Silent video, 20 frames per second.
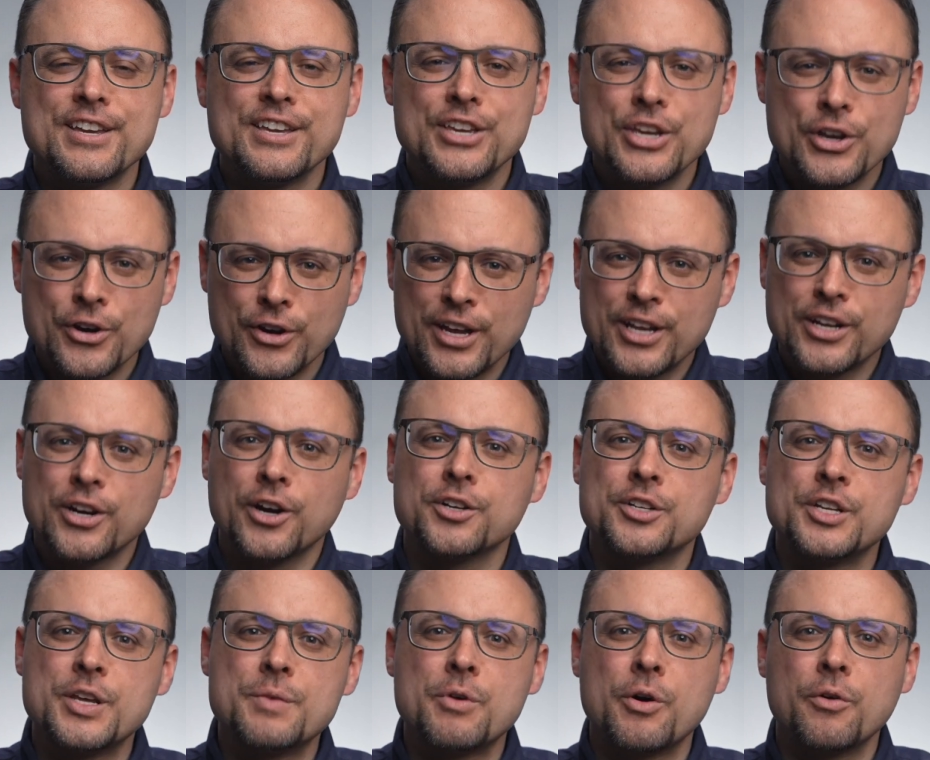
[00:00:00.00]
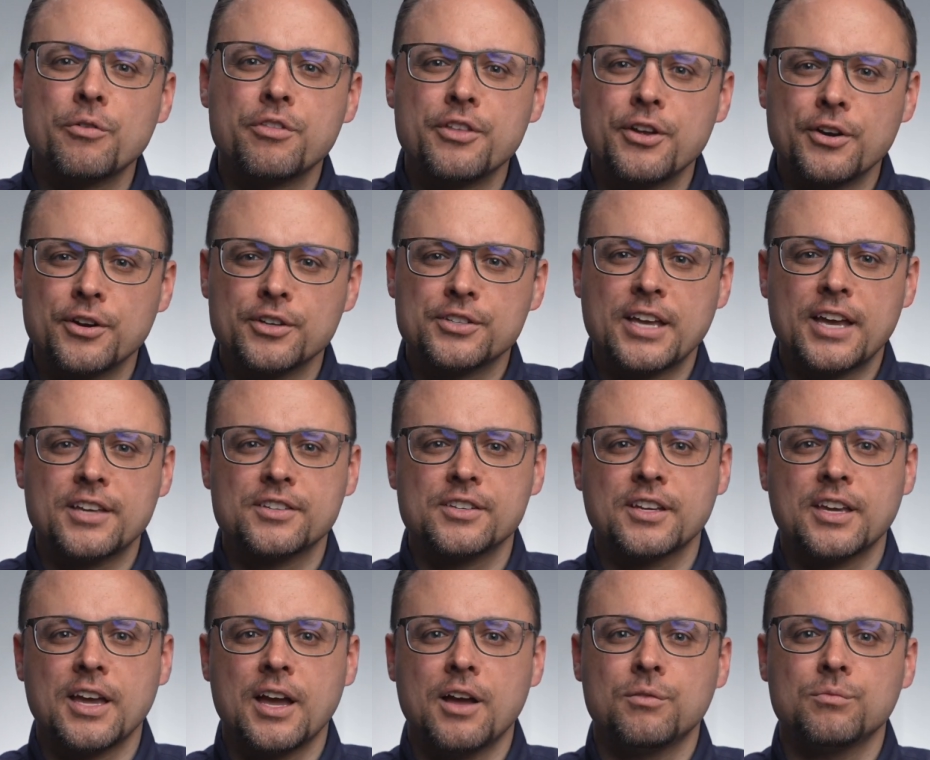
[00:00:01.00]
Here in our demo TheraSaaS
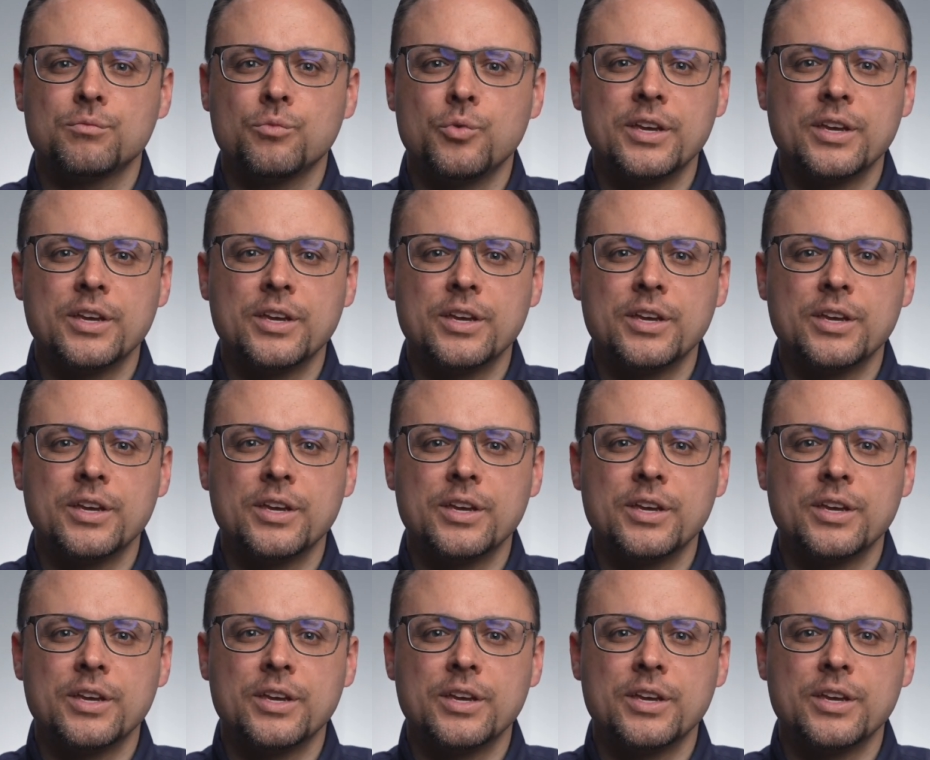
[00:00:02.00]
account,